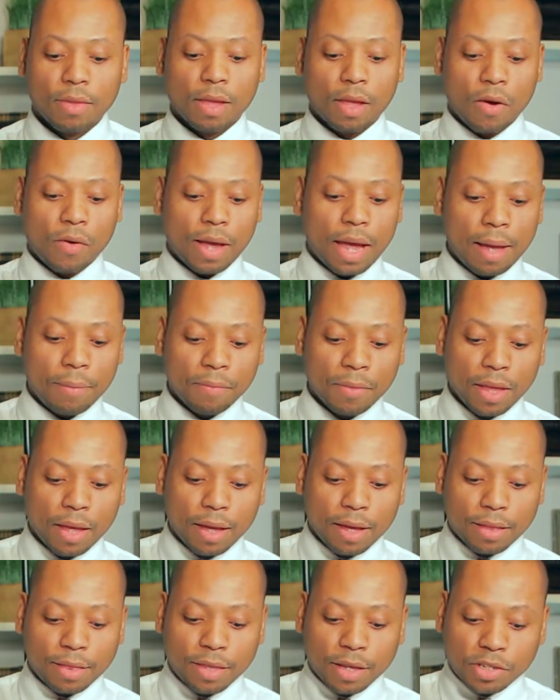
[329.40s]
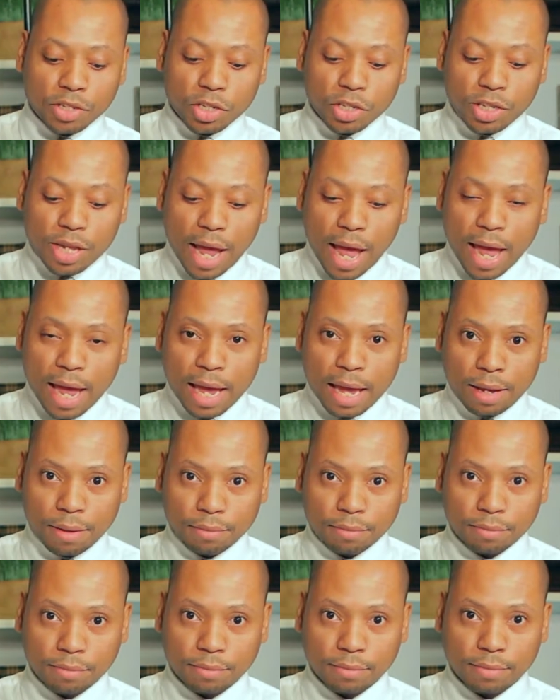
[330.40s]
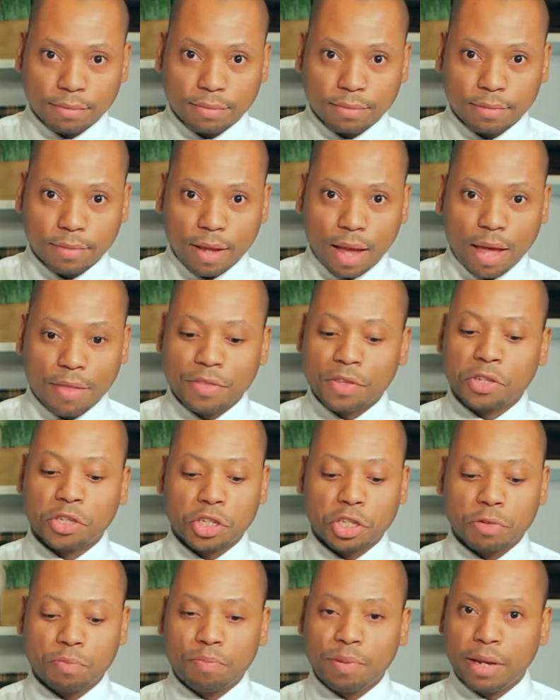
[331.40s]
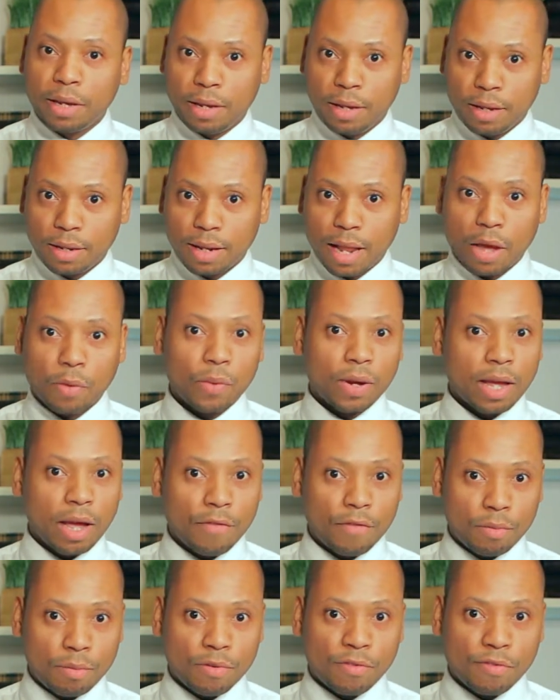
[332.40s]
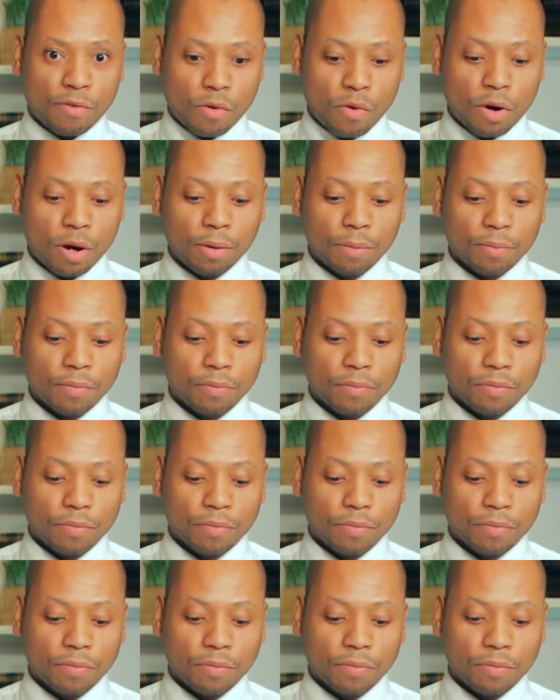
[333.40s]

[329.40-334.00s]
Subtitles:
Okay? This is A, and this is B, like we covered before.